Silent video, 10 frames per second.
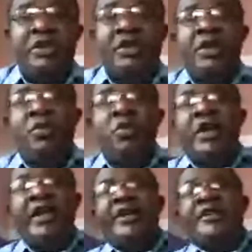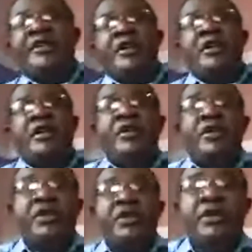wallet,
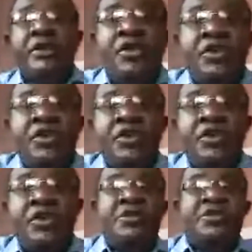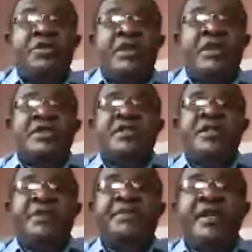you will also now
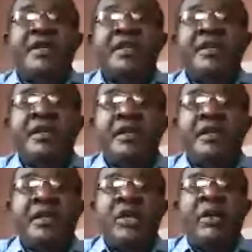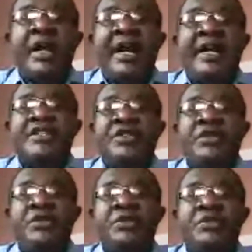see they will
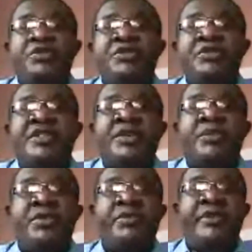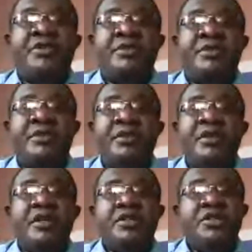ask you to choose a security question.
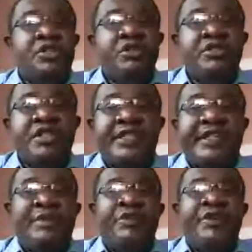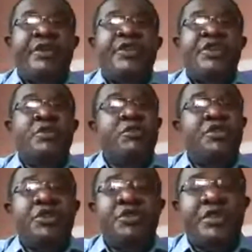Just the same way you will
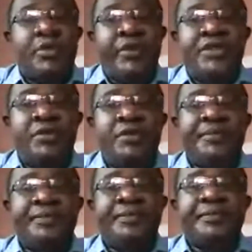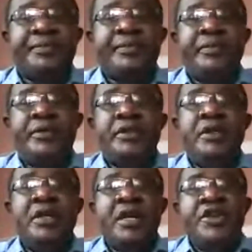choose the question,
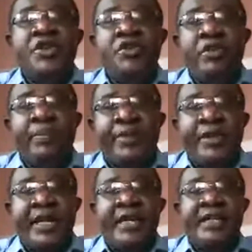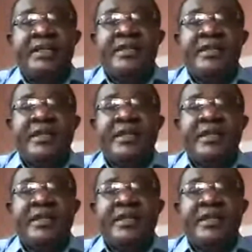you will put the answer,